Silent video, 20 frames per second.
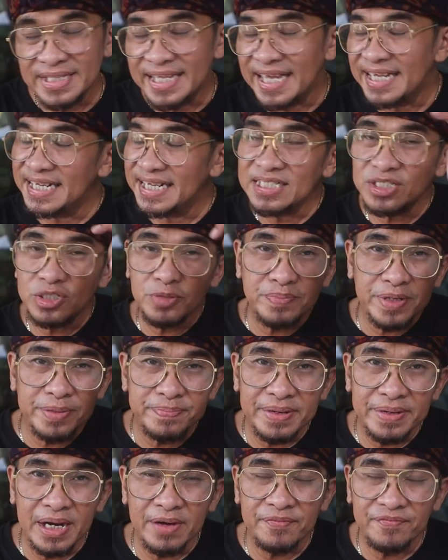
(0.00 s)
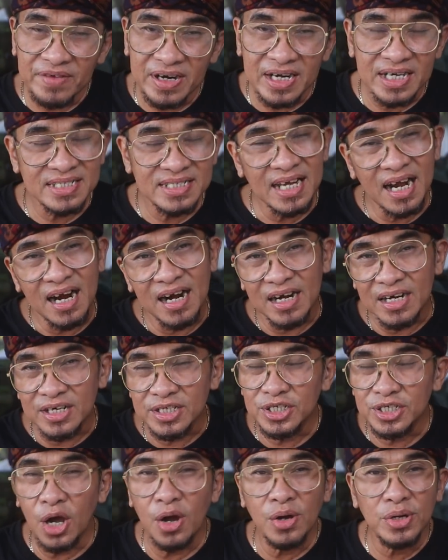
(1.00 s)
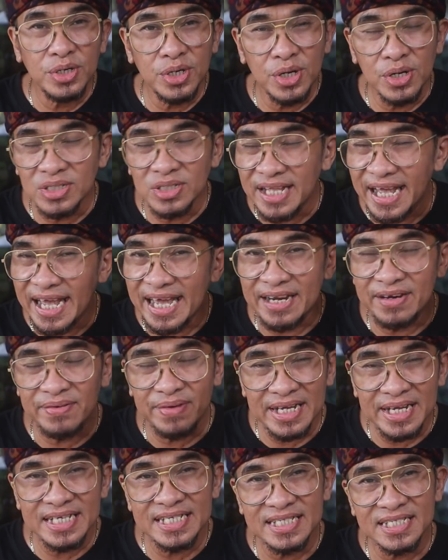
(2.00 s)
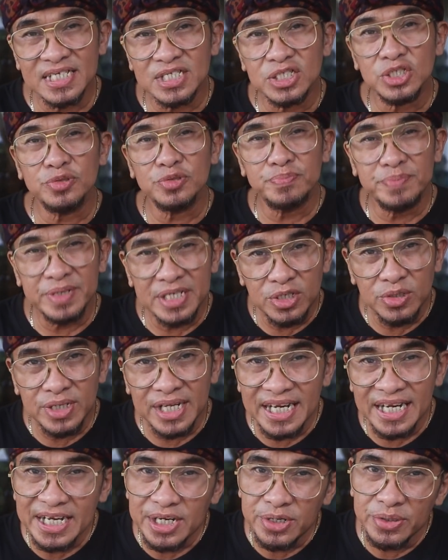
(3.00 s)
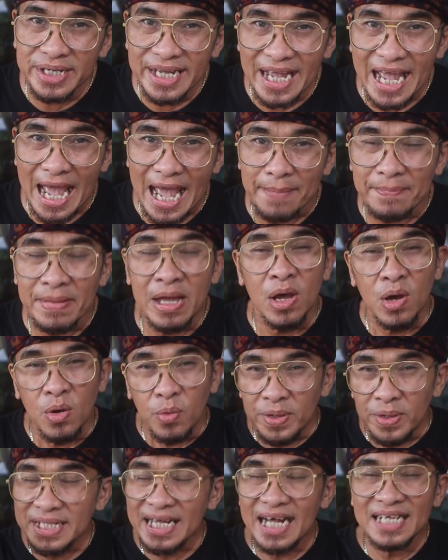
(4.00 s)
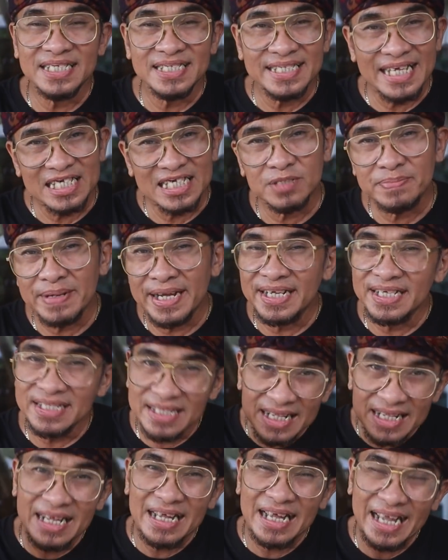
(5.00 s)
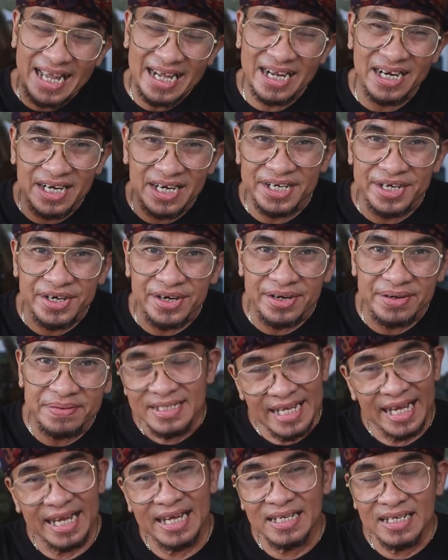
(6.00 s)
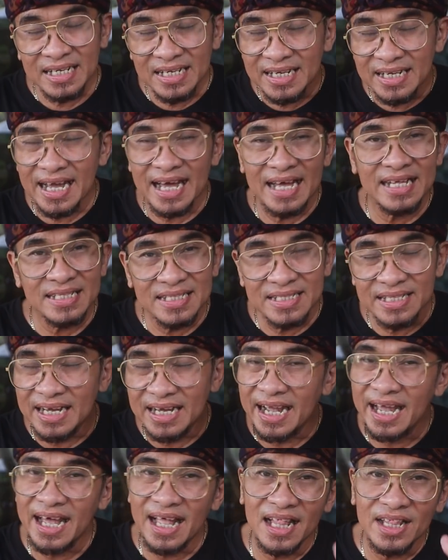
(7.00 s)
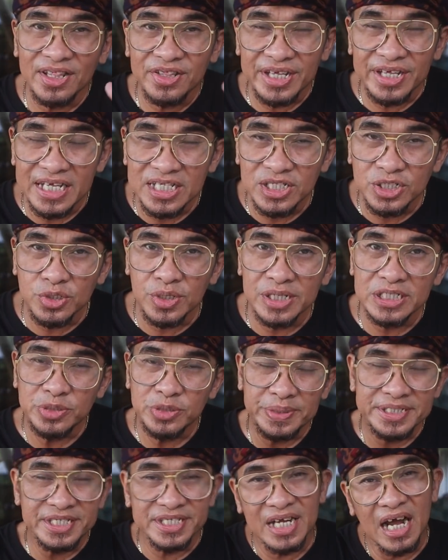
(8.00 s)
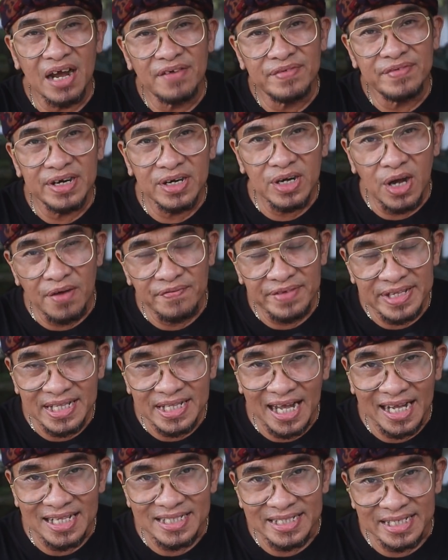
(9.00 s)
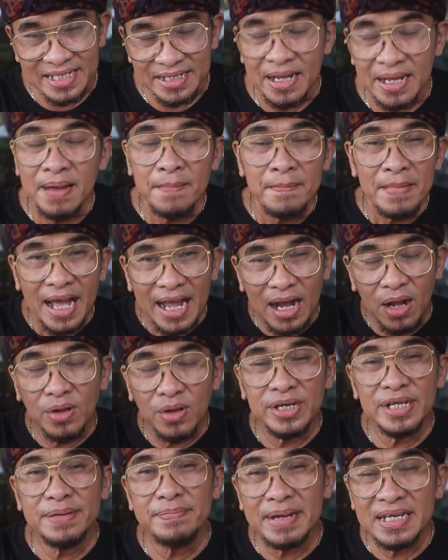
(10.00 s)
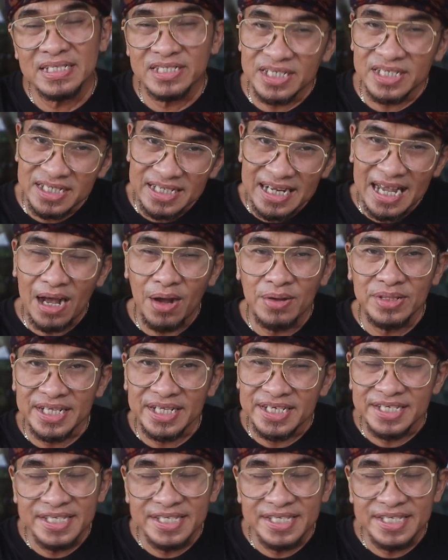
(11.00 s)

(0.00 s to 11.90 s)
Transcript: they need to prepare first are download and register to Peduli Lindungi app, which I just explained it earlier. Then get the health insurance which cover COVID-19. I already mentioned down in